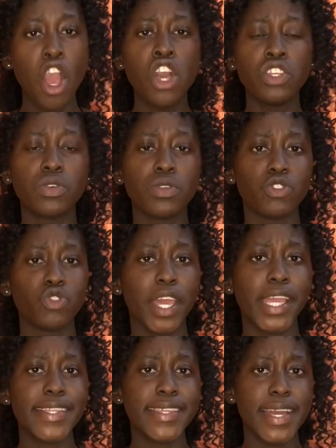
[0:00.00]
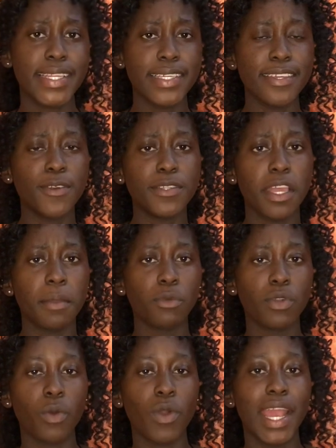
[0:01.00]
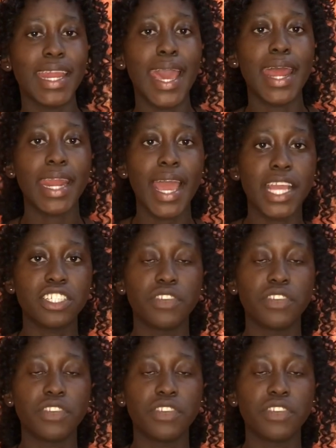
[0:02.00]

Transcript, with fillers: So unajua 8:30 hiyo time kunakuanga na rush,